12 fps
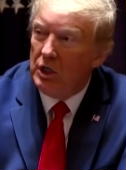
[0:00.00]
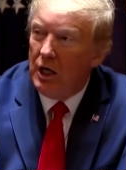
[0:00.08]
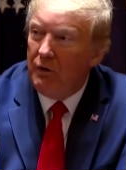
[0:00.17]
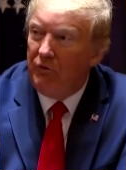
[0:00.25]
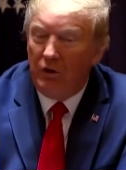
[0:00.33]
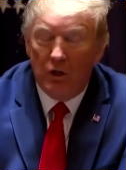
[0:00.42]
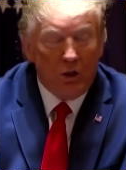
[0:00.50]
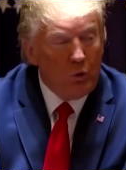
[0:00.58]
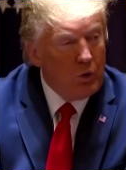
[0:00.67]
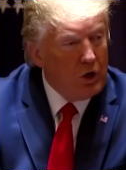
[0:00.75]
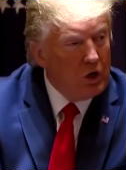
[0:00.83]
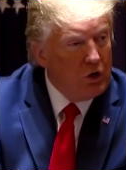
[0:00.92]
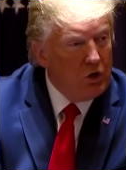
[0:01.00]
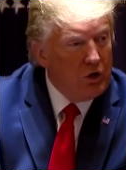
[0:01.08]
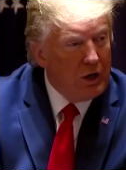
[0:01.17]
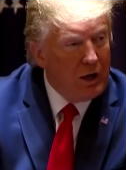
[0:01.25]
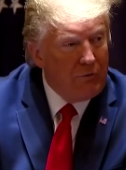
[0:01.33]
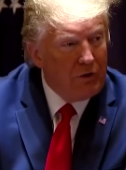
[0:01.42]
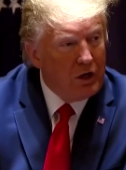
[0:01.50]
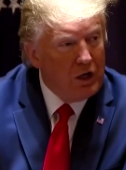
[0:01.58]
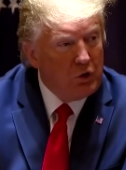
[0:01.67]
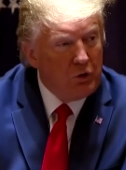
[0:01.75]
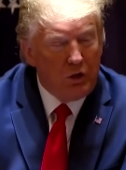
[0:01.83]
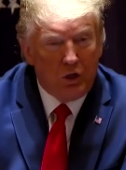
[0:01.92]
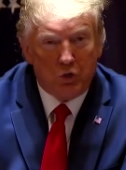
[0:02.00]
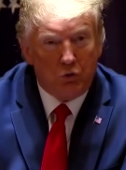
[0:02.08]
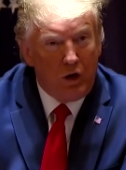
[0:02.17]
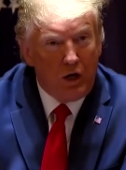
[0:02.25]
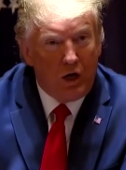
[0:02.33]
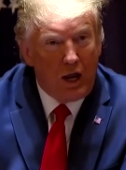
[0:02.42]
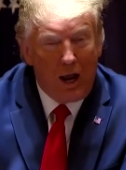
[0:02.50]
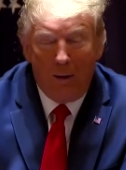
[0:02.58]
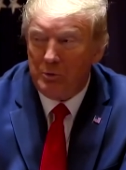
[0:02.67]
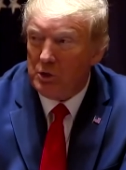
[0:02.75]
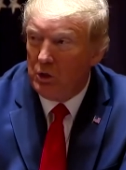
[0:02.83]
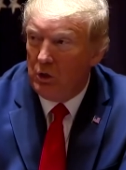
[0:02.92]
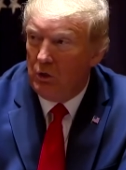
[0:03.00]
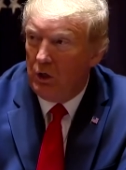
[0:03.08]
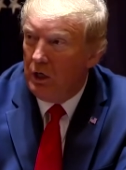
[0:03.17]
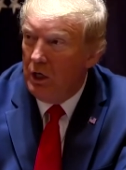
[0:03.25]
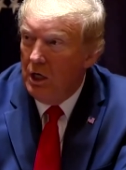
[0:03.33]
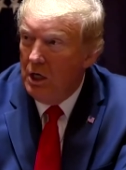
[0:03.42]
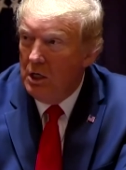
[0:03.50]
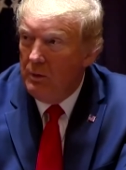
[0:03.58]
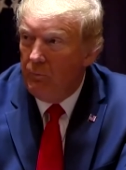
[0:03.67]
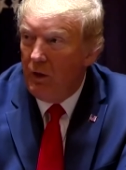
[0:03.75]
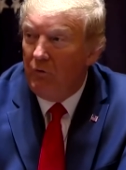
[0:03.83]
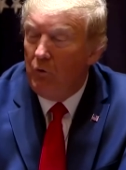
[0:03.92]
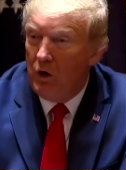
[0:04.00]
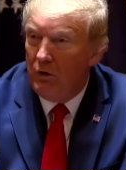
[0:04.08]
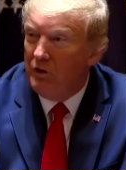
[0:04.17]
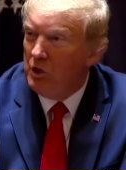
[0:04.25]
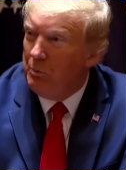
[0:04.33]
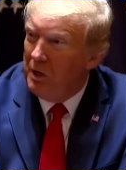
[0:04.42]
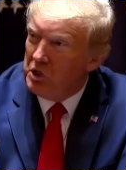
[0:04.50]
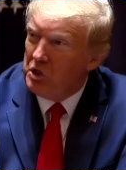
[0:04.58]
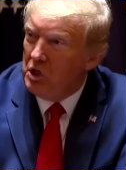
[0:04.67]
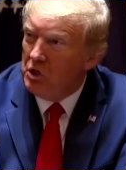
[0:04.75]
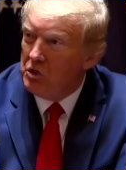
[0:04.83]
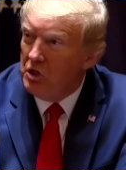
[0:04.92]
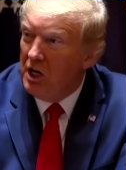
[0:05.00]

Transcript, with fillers: I feel that we are going to have a country that's ready to absolutely have one of its best years.